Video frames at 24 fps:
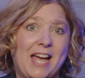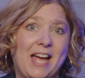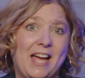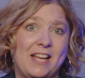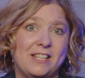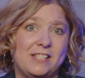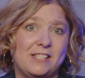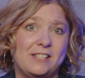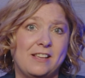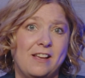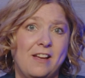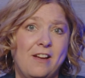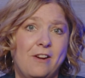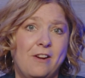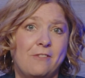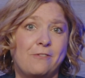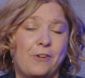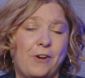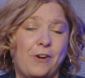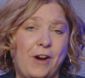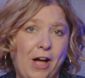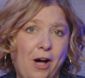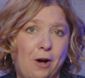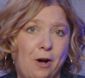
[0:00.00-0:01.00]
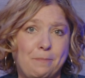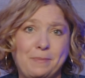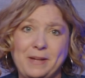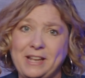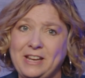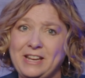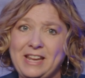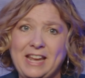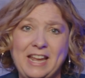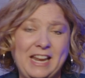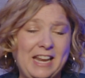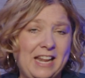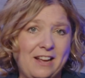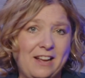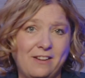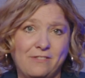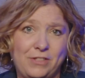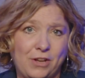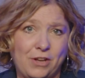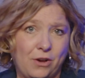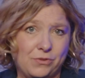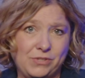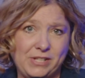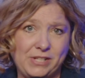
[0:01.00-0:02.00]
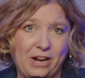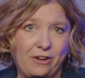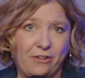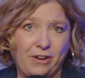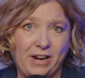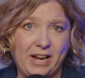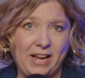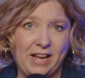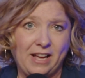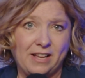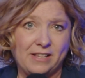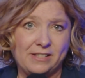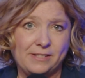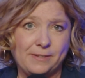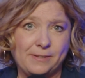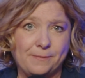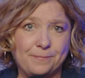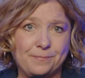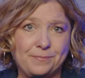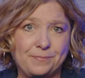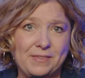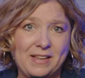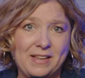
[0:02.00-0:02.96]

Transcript: to us for help in any of those areas.